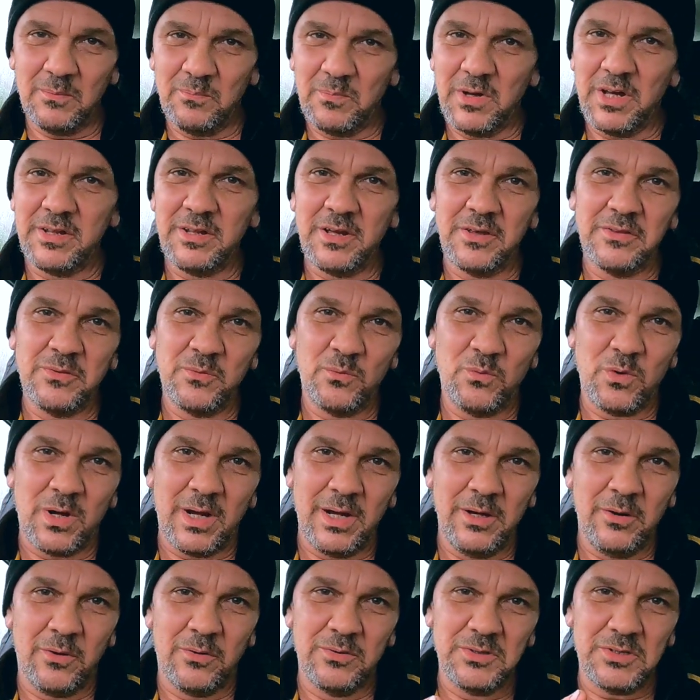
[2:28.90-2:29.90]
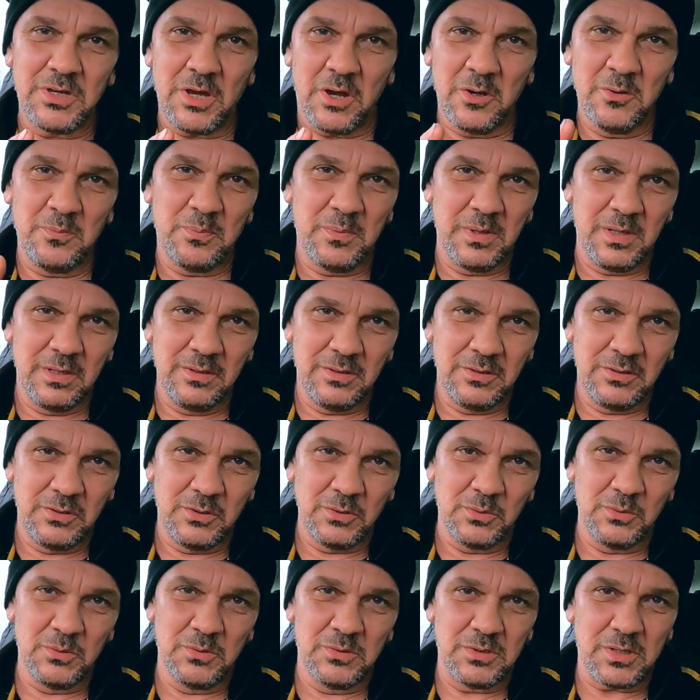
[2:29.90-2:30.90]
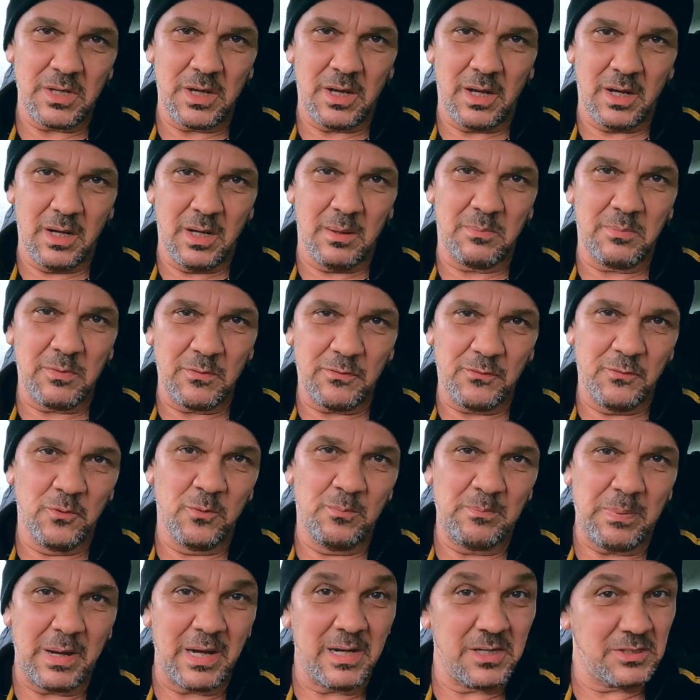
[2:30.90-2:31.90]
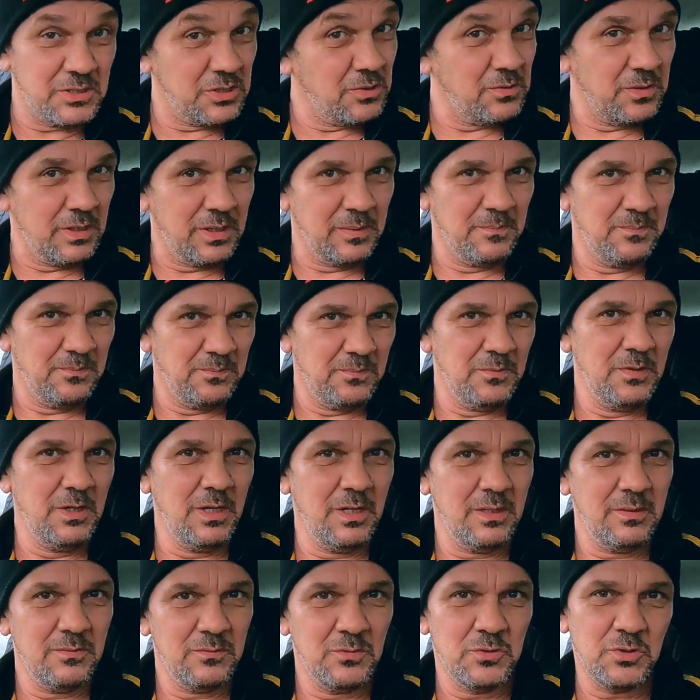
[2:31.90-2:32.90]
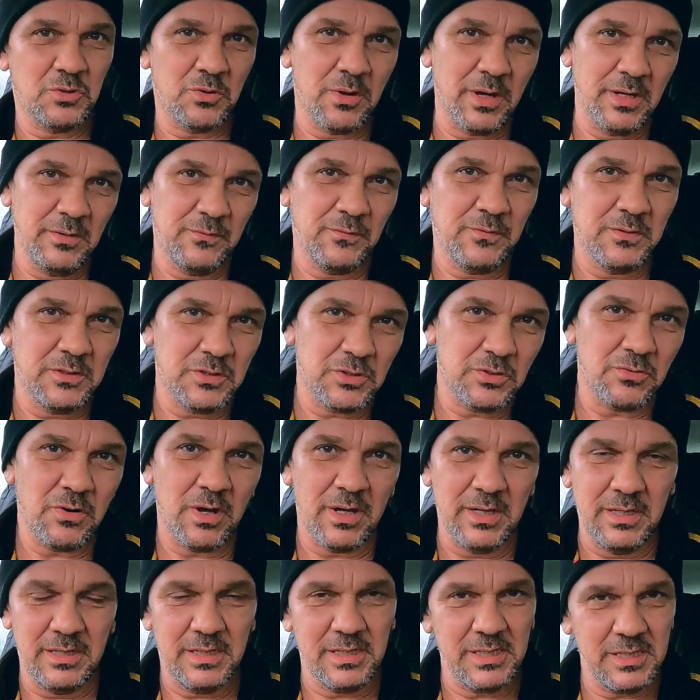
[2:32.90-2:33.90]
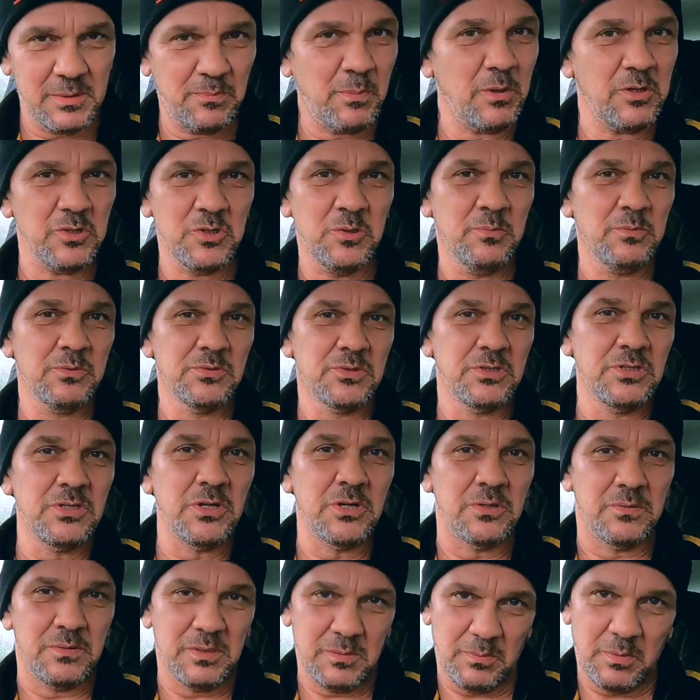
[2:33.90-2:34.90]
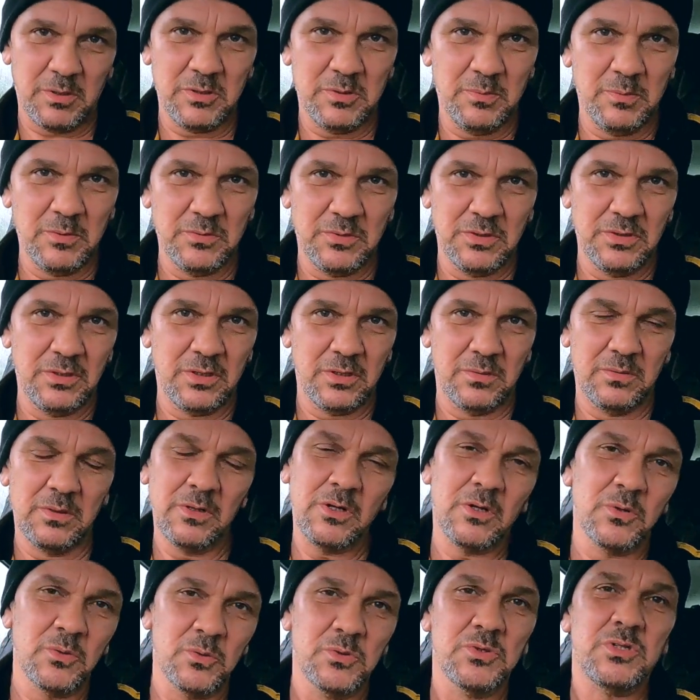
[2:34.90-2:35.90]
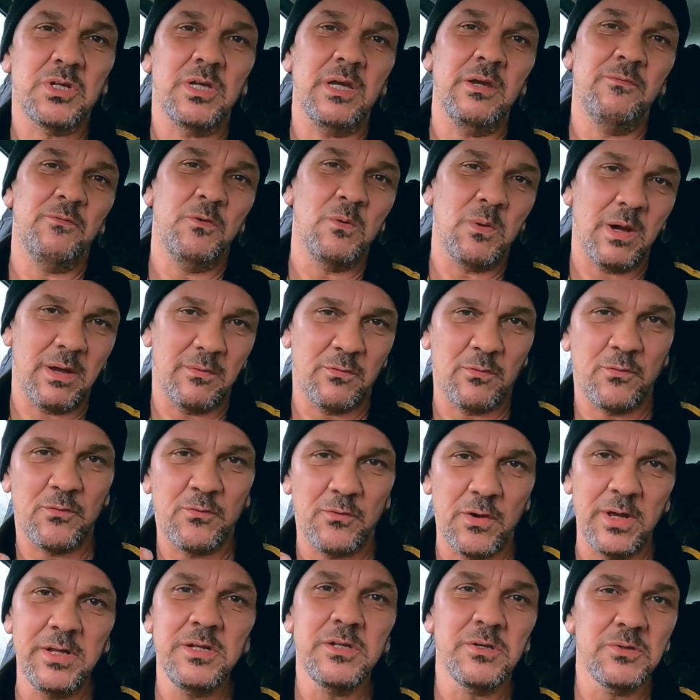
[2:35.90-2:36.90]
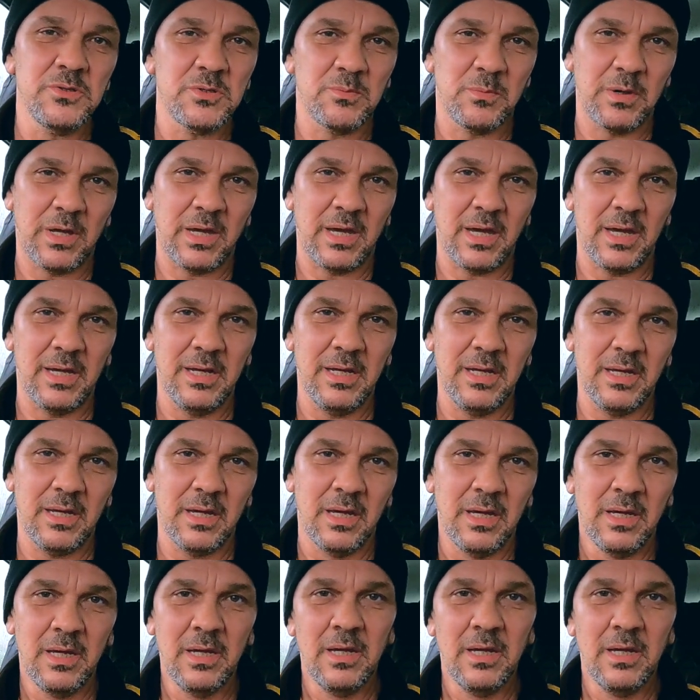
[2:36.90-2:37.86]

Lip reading: another way, or is opening the doors up for bartering. Yeah, trade for trade. It's possible to do. It's possible to do. And of course, if you have a friend who's a mechanic